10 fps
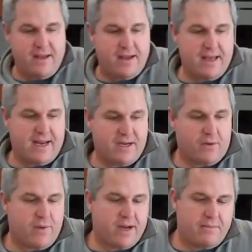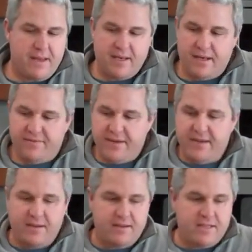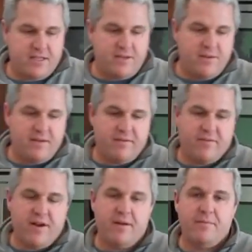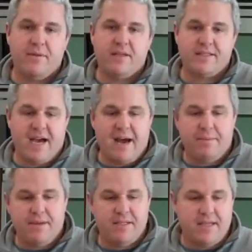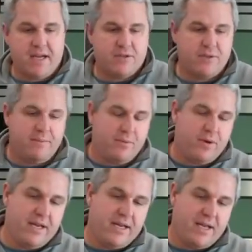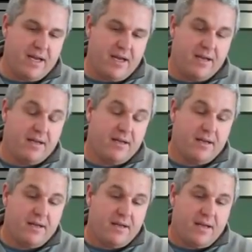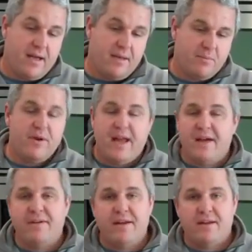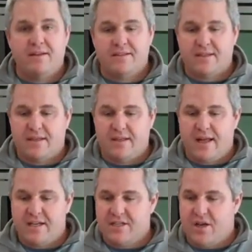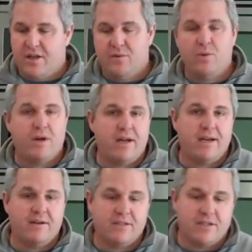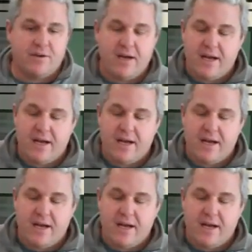And I don't recommend lifting this unit from the top. It's actually pretty heavy. It's a lot of solid wood on here, so